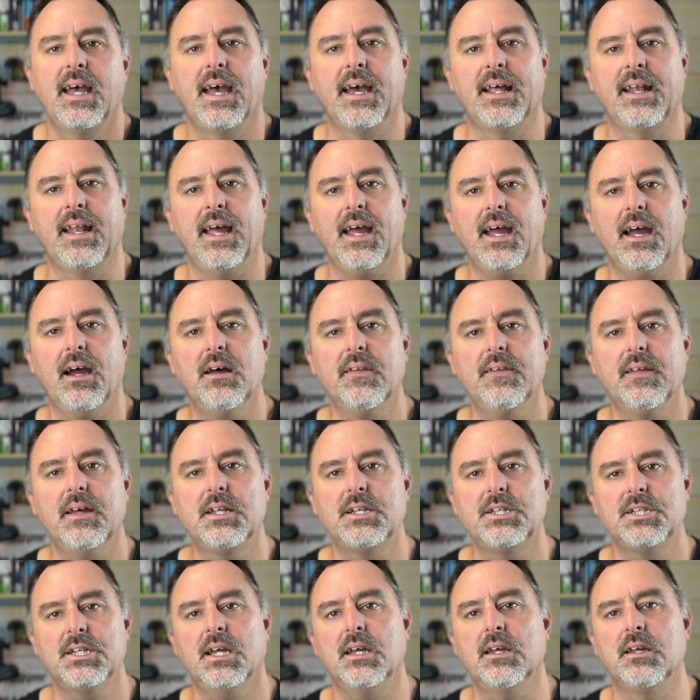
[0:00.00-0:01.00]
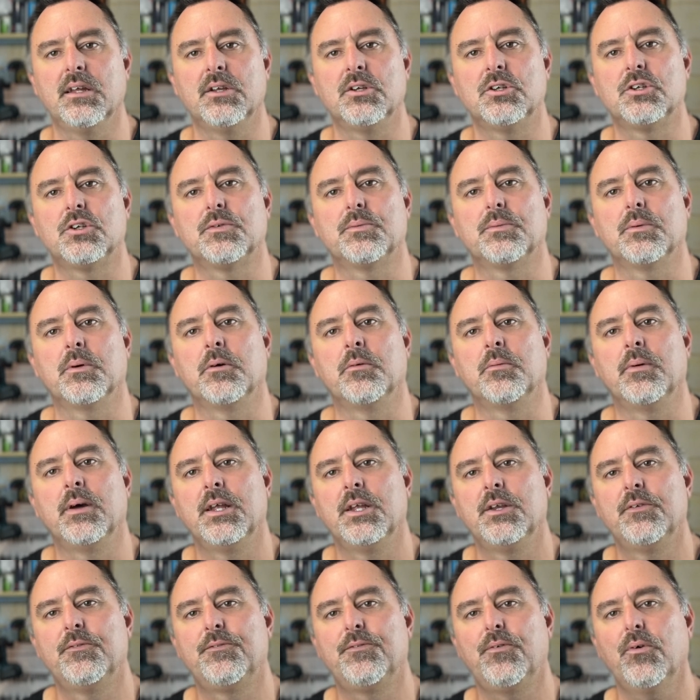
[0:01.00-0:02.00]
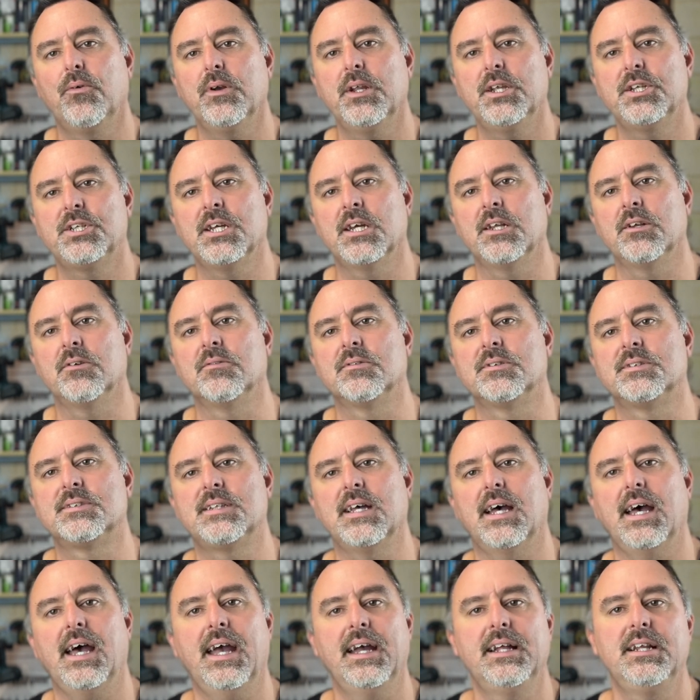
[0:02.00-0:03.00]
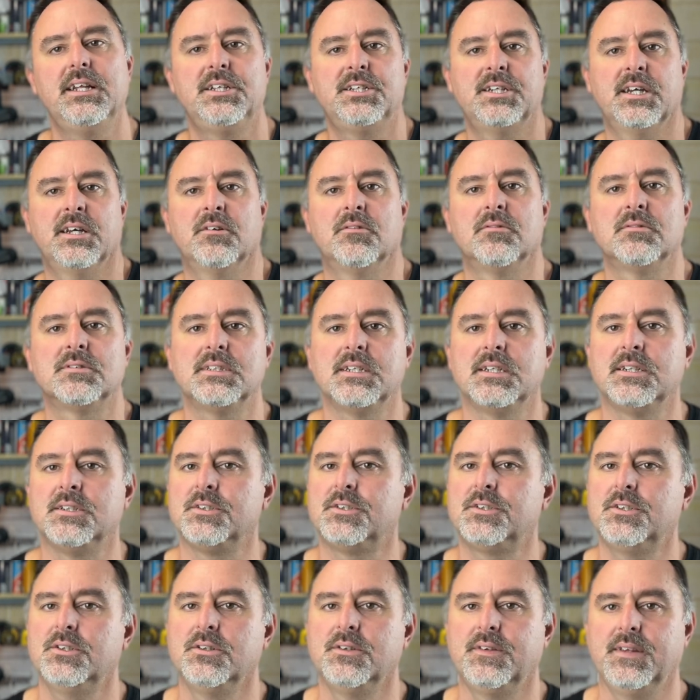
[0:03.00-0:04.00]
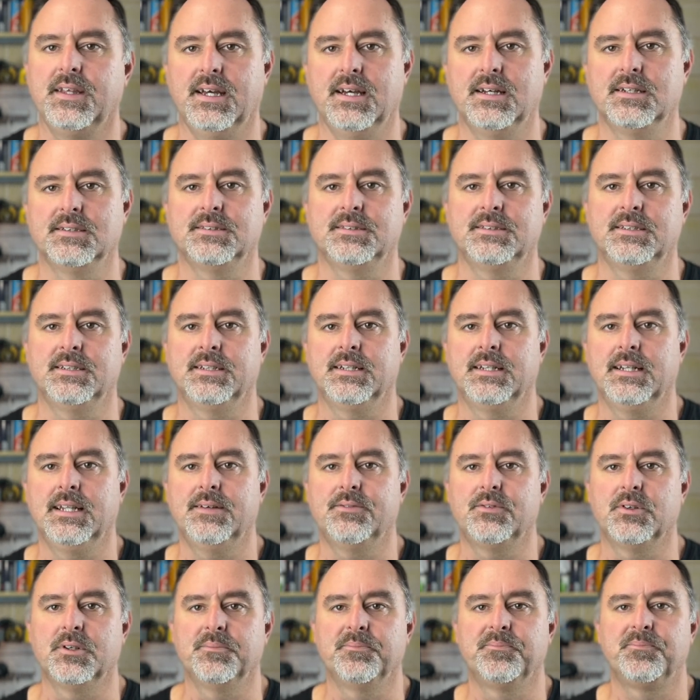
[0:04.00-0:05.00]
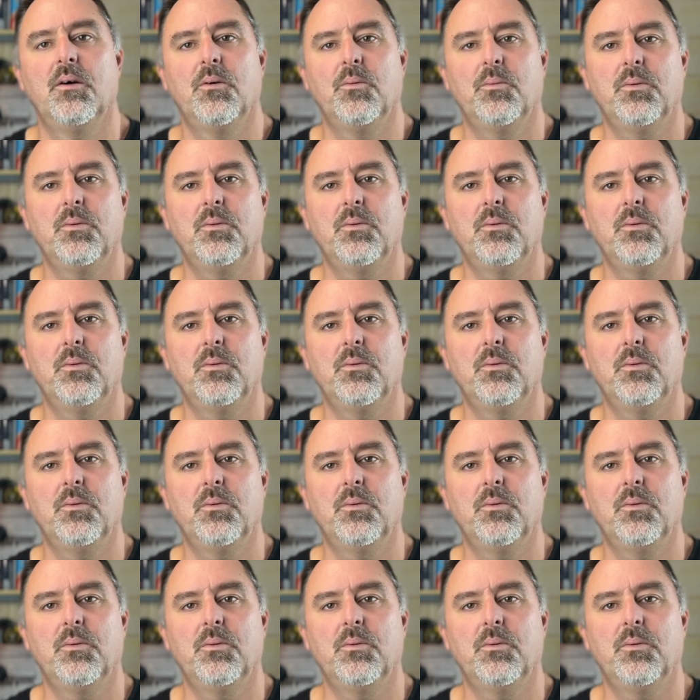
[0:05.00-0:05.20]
and how they changed from 40 channels to 80 channels in 2011.